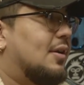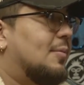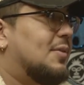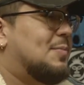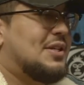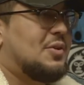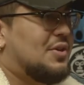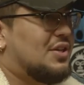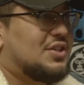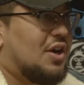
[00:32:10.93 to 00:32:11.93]
Especially when
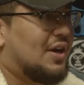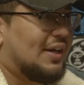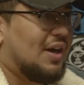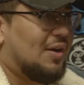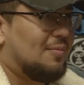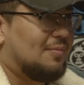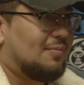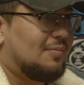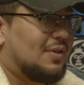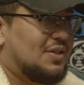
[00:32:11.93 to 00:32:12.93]
you're starting up,
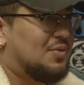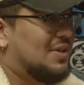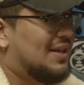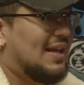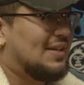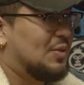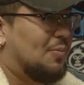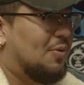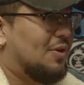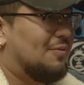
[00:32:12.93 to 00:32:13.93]
because you need that
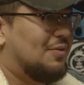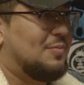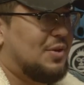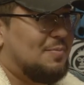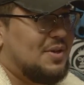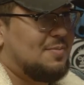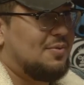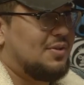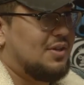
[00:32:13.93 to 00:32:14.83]
support from your people.